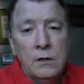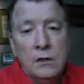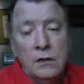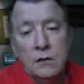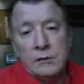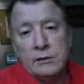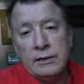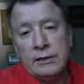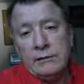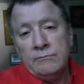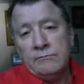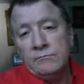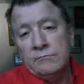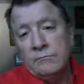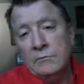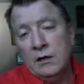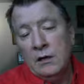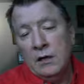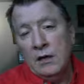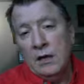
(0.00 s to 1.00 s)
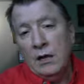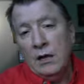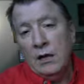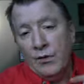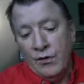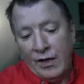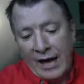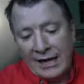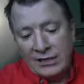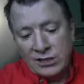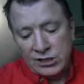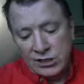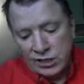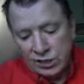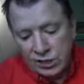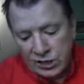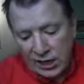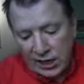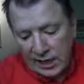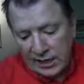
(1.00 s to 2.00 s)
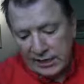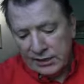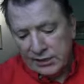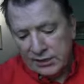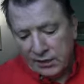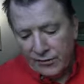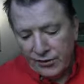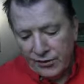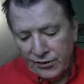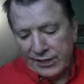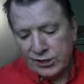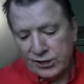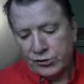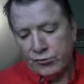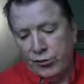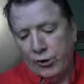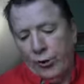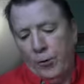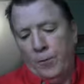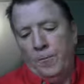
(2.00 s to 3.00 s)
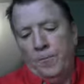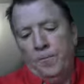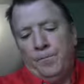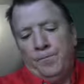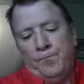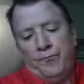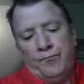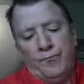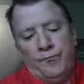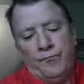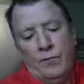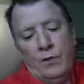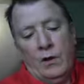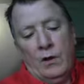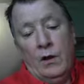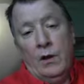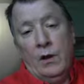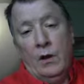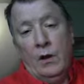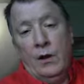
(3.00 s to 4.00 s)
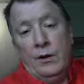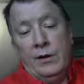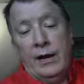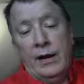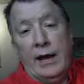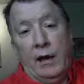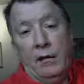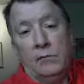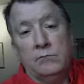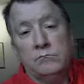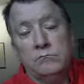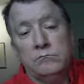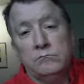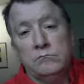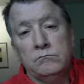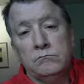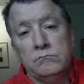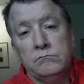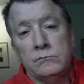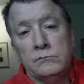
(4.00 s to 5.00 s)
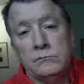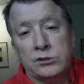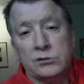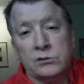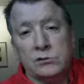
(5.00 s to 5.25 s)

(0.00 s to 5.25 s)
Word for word: Okay? That's the size of that screw. Now, just